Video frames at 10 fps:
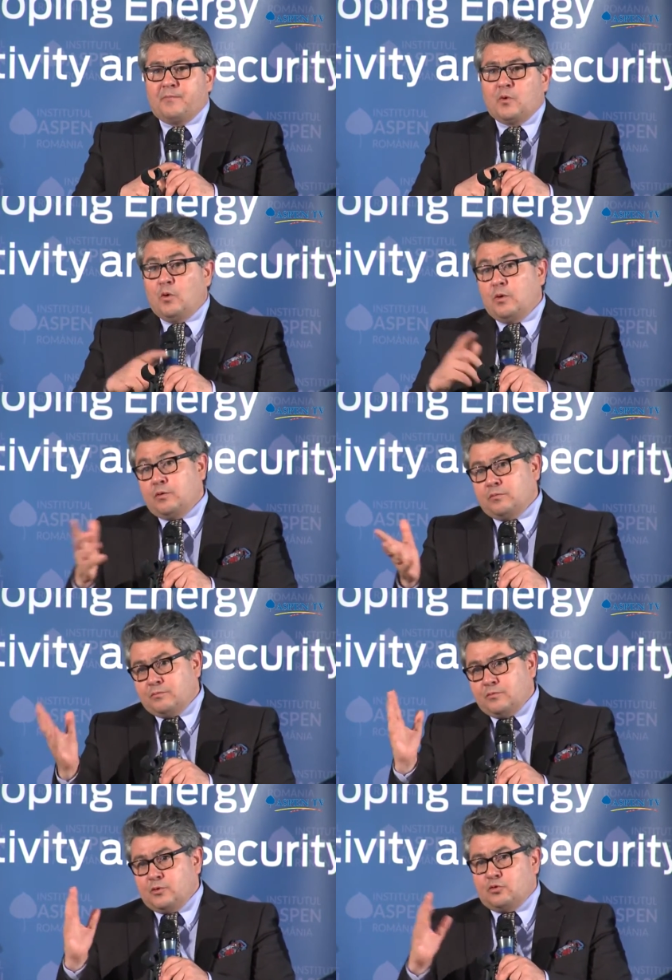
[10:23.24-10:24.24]
or
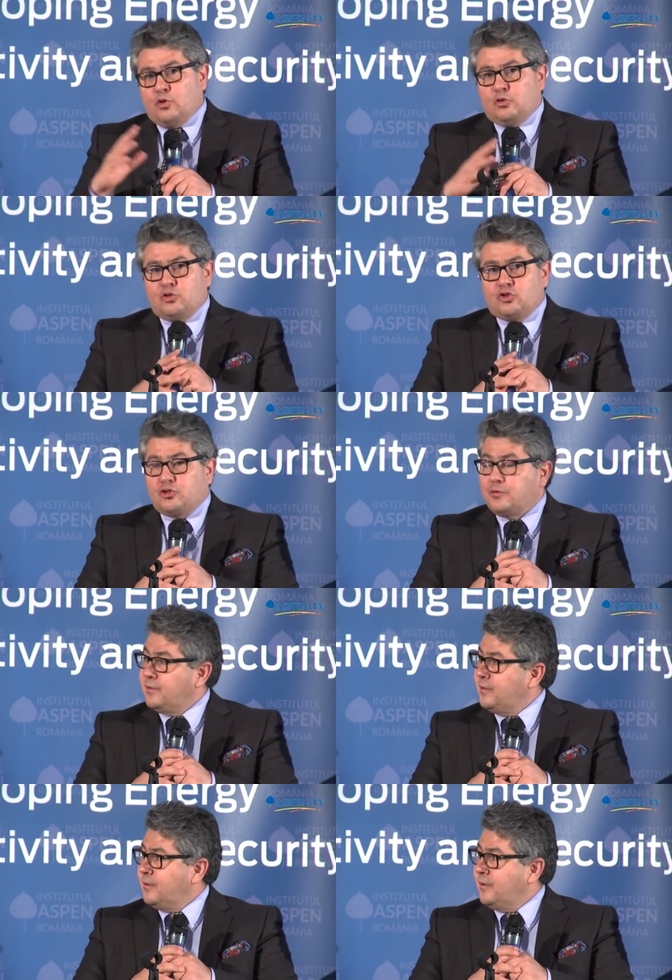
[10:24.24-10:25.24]
Kurdish
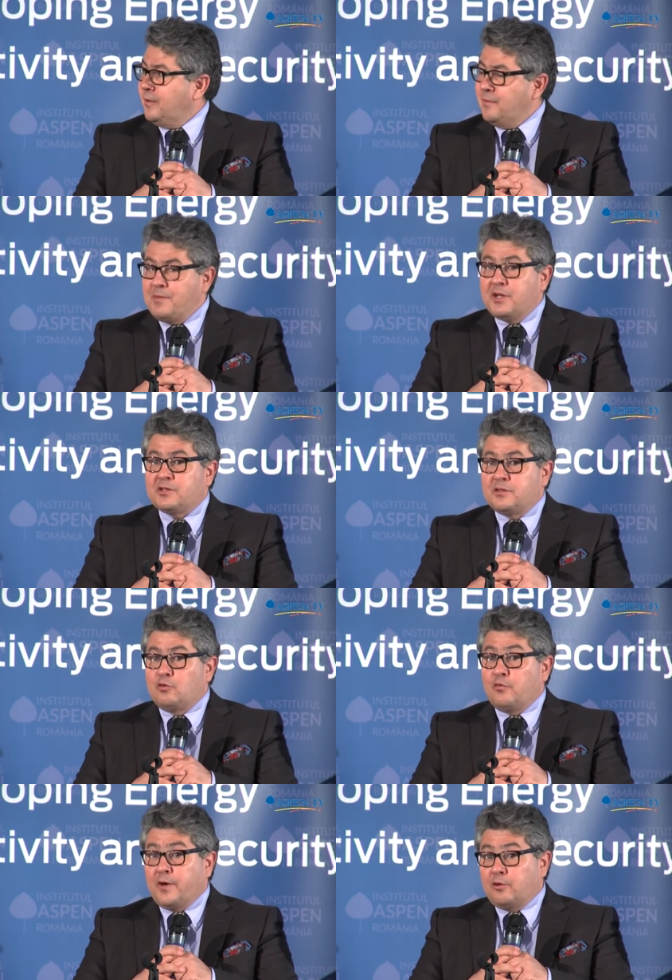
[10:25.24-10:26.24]
ministry
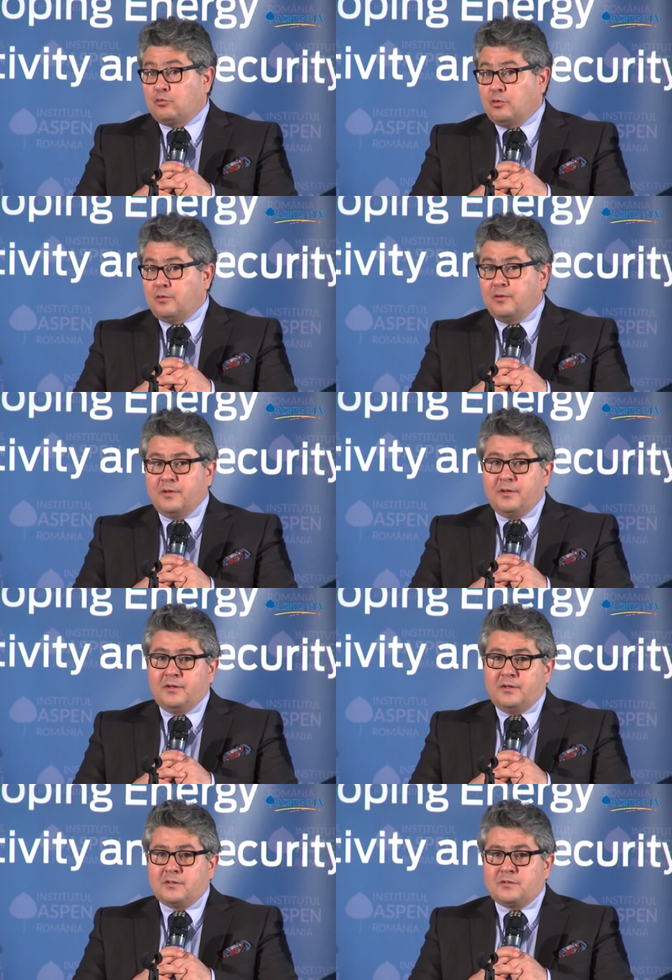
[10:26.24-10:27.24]
de facto
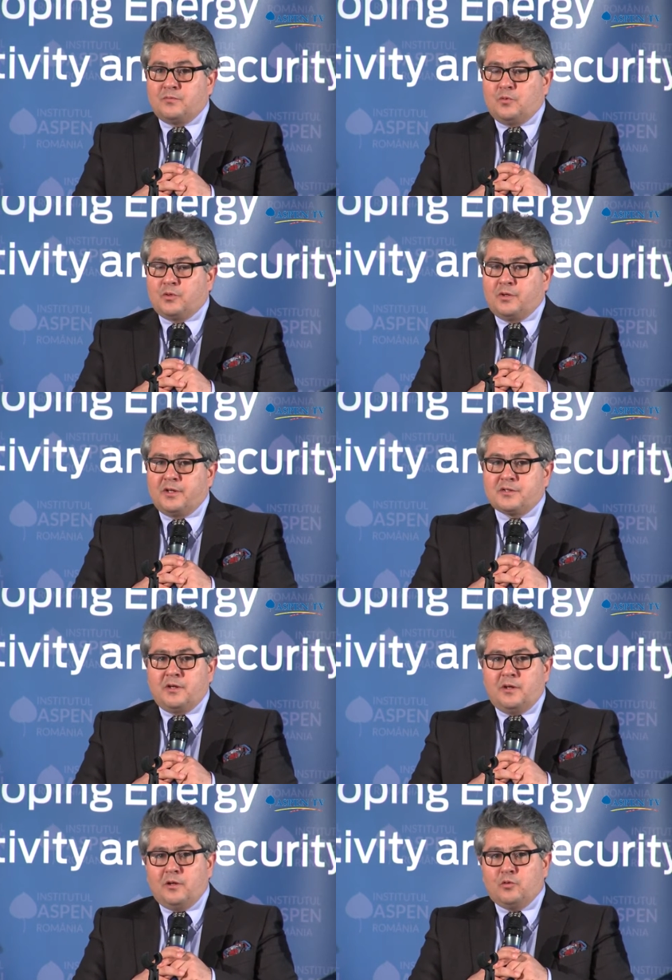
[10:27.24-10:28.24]
is working as
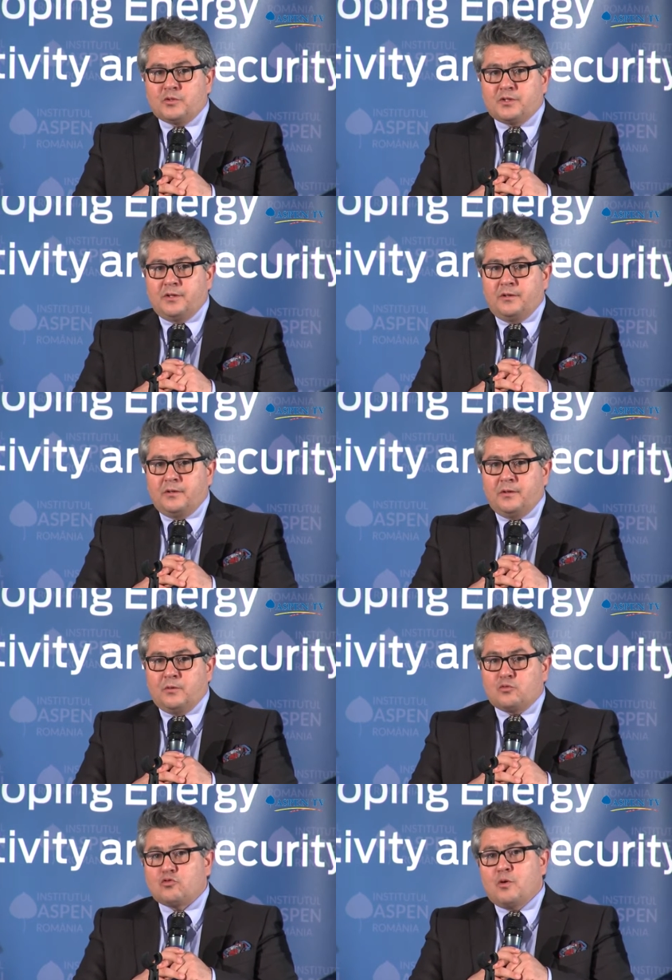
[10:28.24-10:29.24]
an NOC
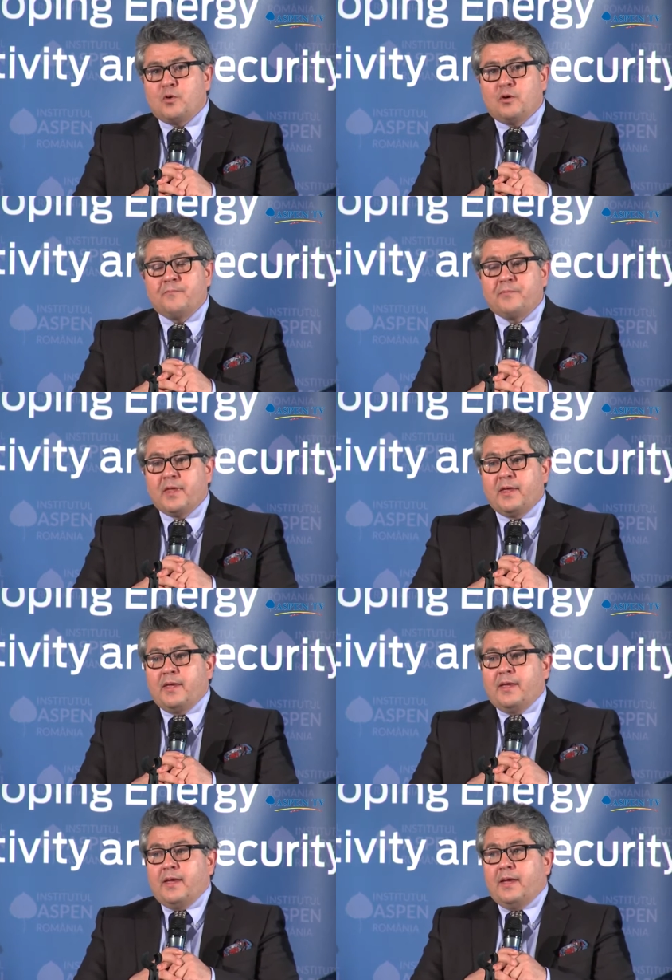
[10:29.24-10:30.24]
or SOMO.
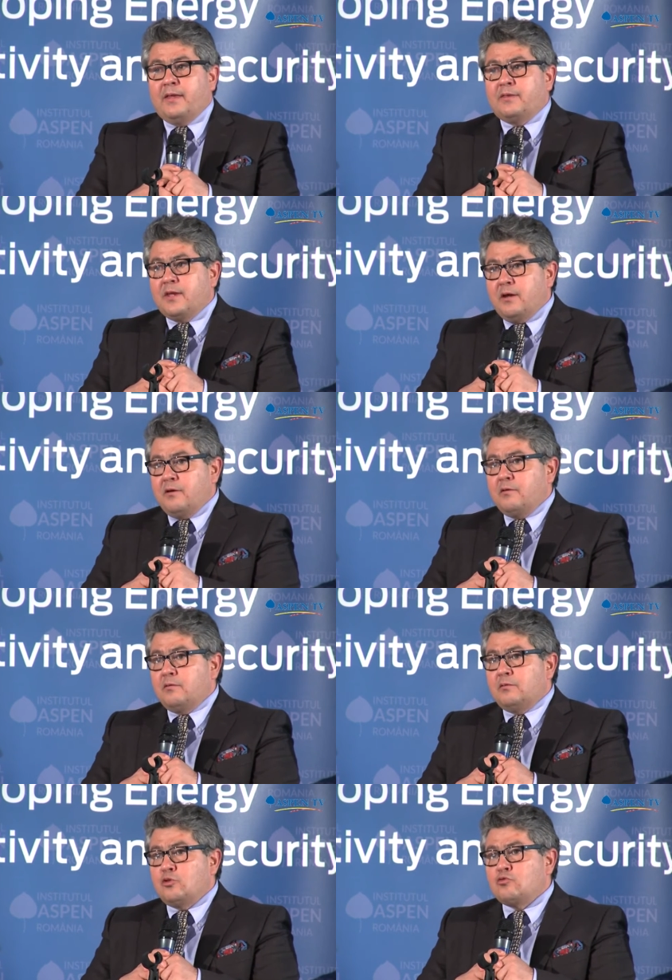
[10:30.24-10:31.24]
And there,
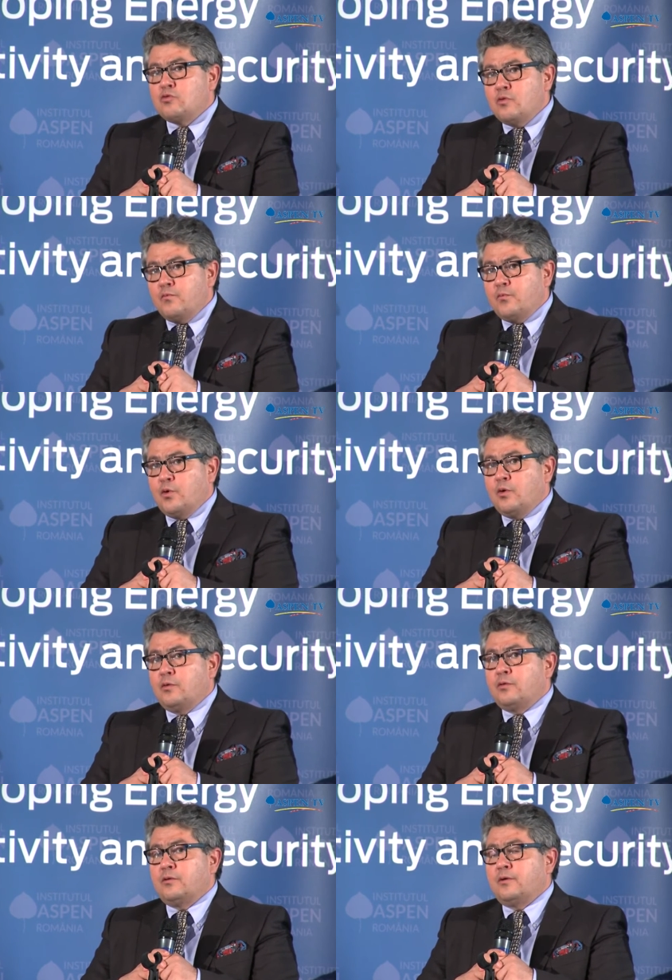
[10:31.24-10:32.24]
the room for